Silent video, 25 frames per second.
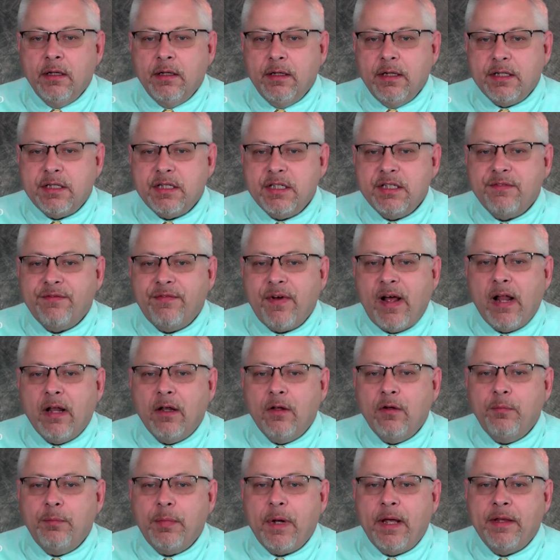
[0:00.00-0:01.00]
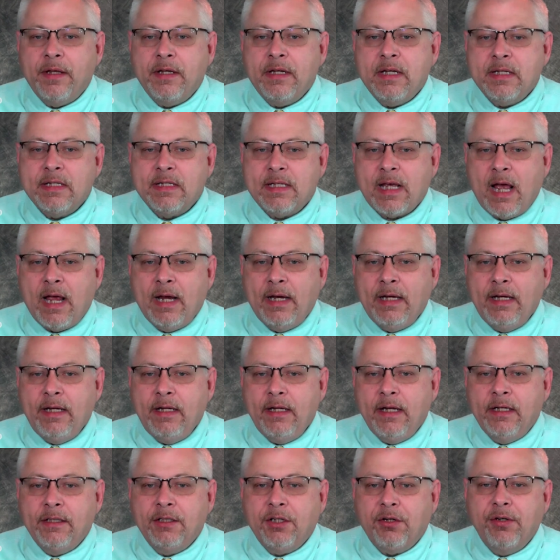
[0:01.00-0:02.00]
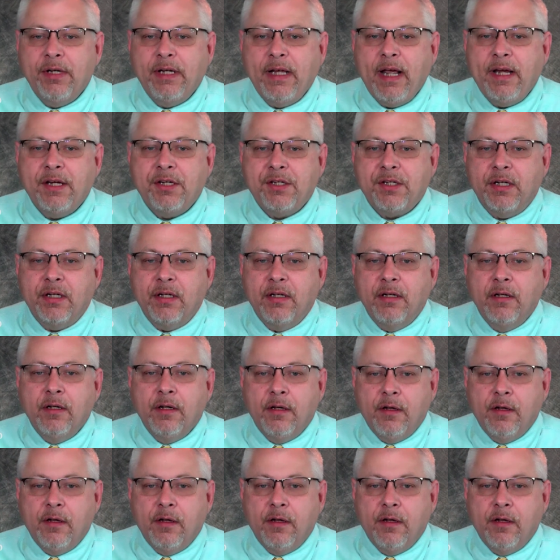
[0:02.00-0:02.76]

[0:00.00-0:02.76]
This is followed by the designing and creation